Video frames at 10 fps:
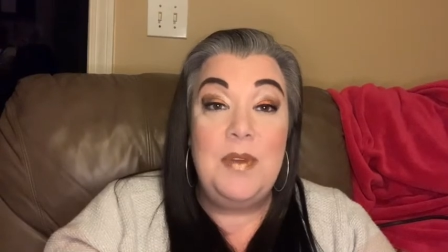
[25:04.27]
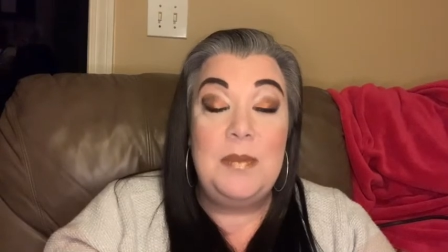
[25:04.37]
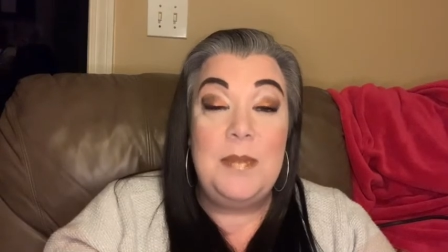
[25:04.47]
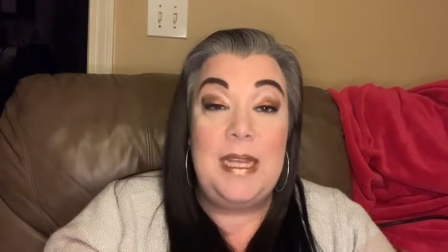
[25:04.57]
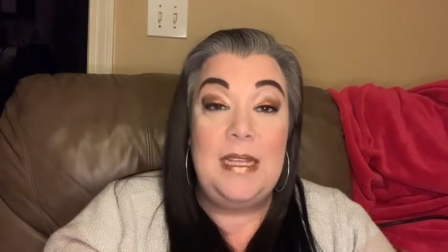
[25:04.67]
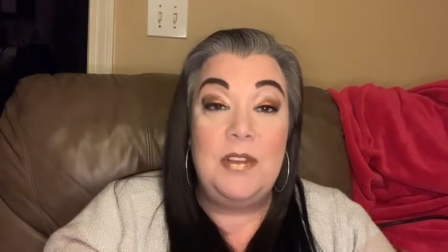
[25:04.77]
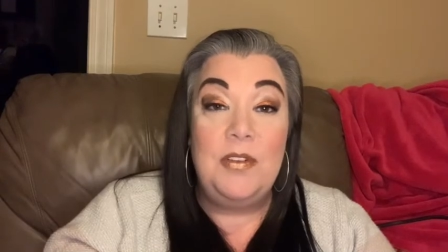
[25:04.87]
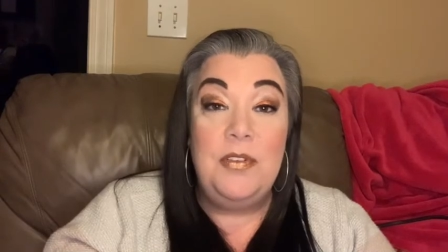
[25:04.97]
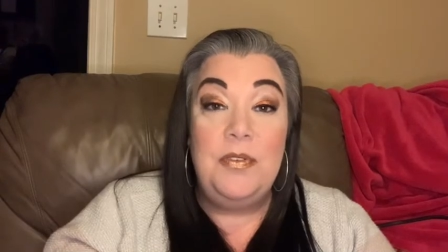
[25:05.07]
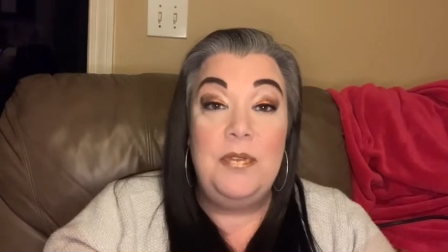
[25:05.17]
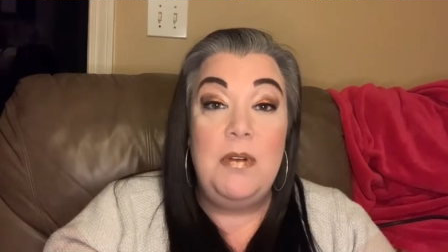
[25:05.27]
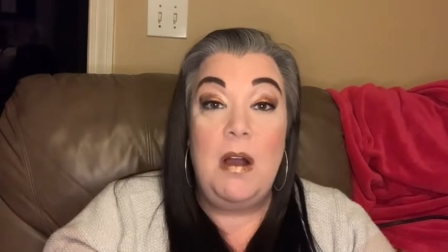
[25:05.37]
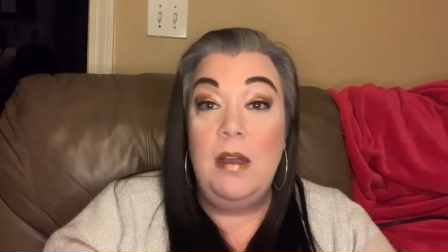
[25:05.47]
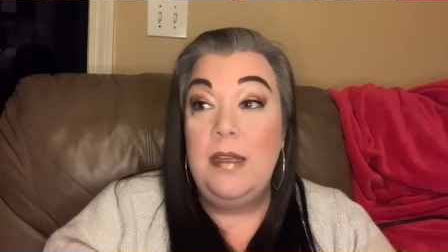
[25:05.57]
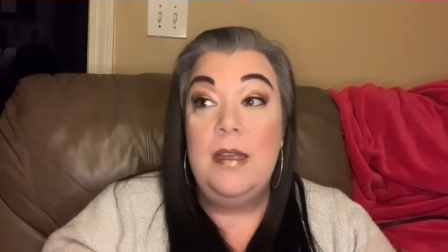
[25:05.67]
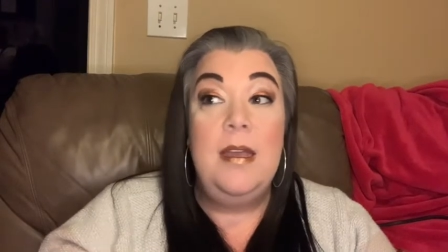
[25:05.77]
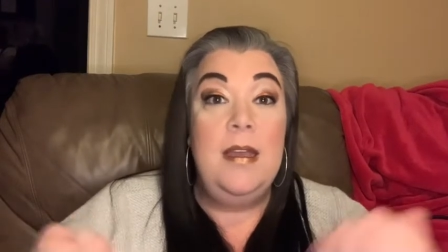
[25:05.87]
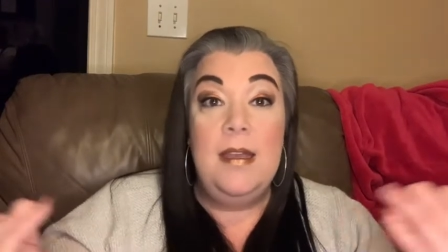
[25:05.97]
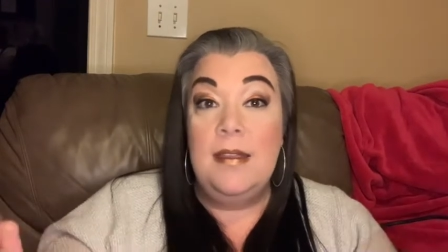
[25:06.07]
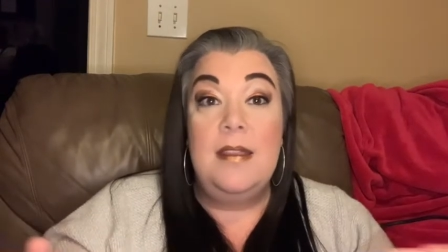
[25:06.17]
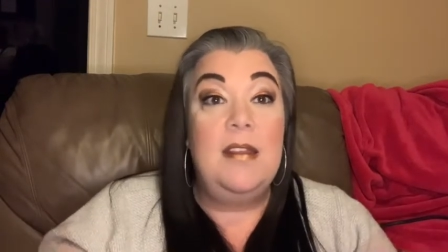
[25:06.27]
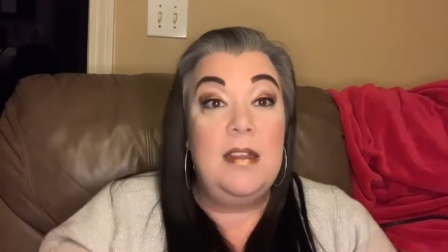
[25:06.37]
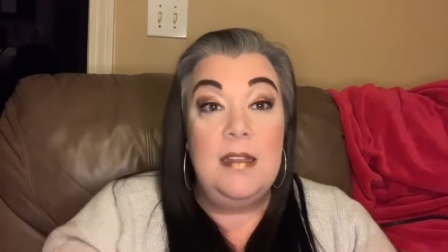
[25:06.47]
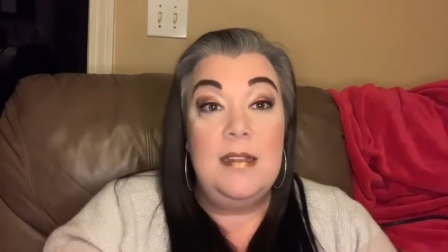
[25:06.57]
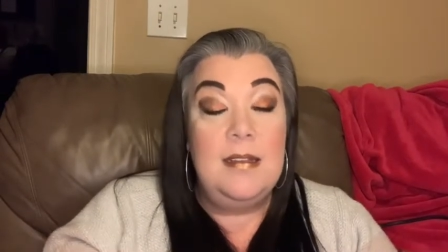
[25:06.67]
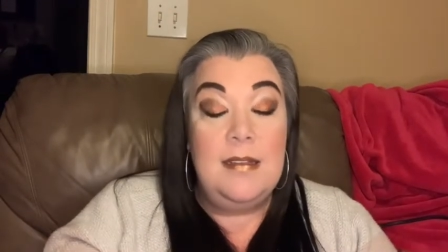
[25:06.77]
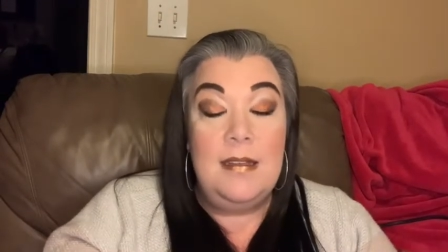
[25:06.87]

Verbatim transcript: with me through the